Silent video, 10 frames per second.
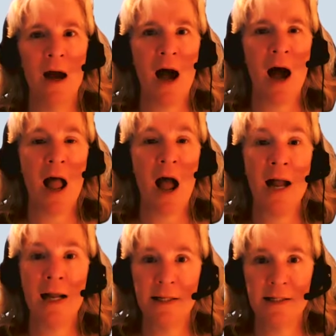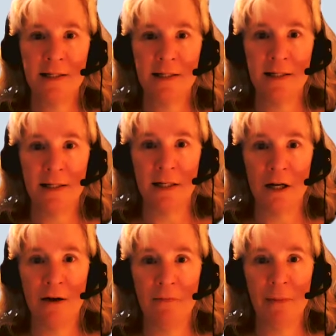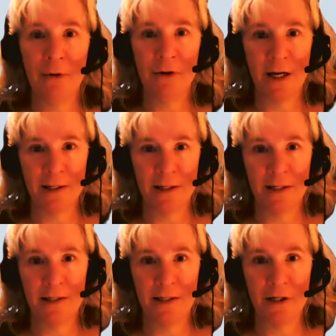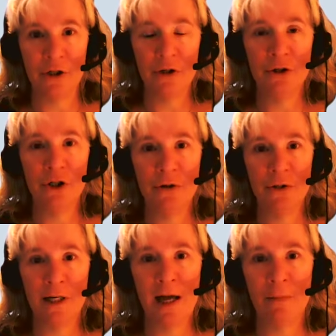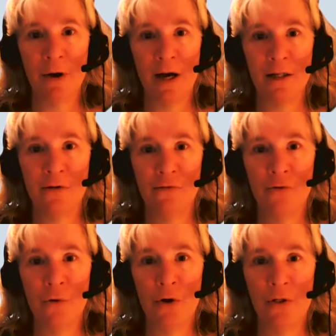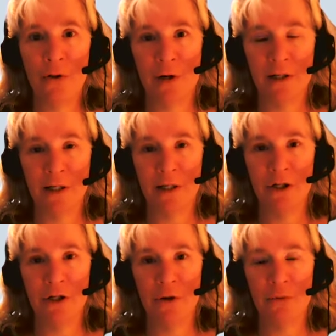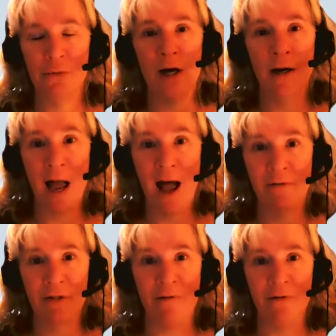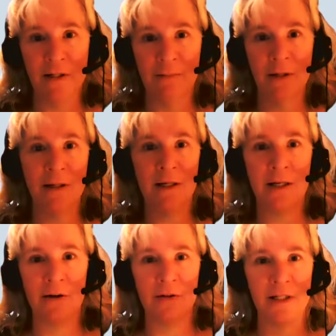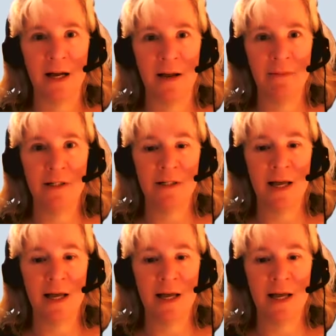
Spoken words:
I get seasick, and a lot of people who get seasick do choose catamarans for the reason to, one, have that visibility all the time, because